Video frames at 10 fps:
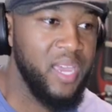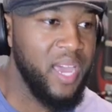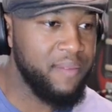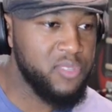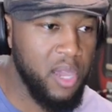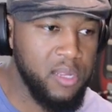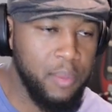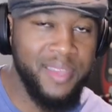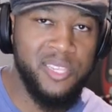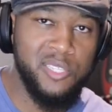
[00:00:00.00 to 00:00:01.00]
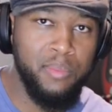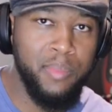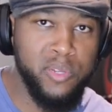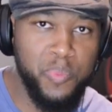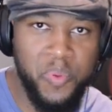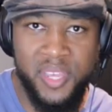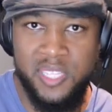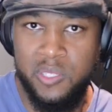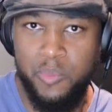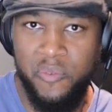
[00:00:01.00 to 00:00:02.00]
I've talked about this on multiple
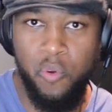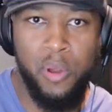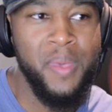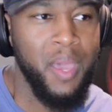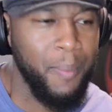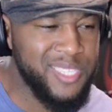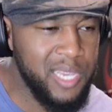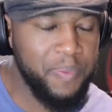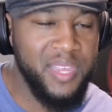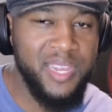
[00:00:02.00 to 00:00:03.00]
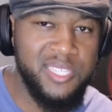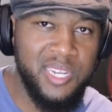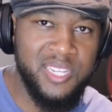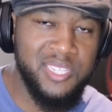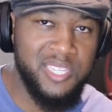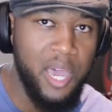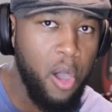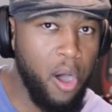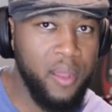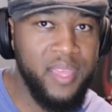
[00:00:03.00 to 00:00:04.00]
lessons before, but simply listening to
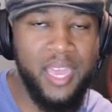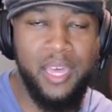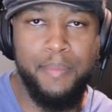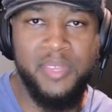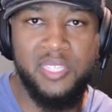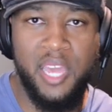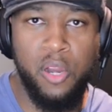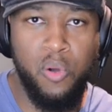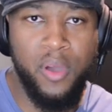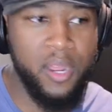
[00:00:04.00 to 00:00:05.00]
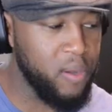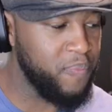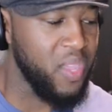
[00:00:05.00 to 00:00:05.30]
all the elements that are going on.